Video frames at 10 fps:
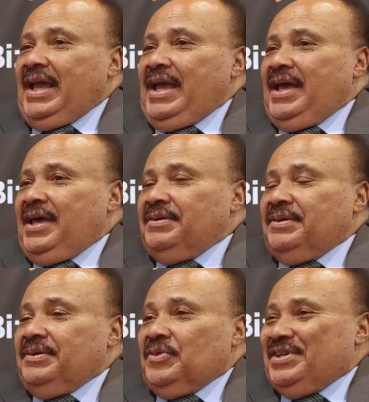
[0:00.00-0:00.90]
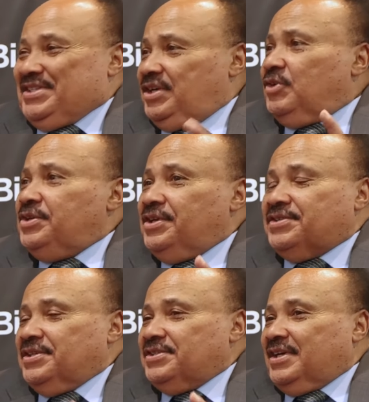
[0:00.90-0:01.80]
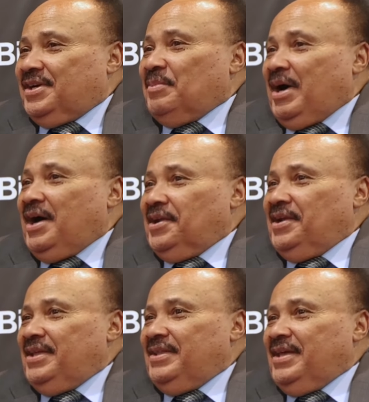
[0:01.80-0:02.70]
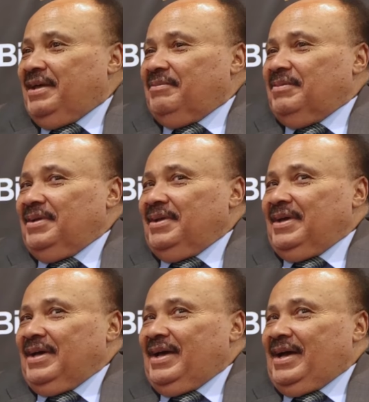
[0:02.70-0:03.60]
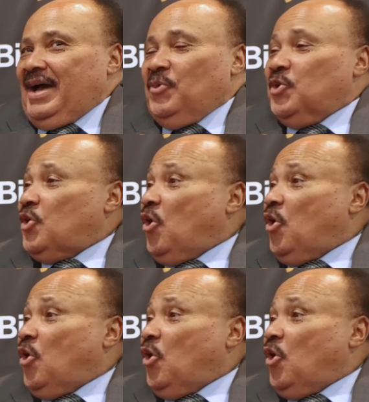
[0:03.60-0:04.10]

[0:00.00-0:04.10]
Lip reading: And resilience is the commodity that I would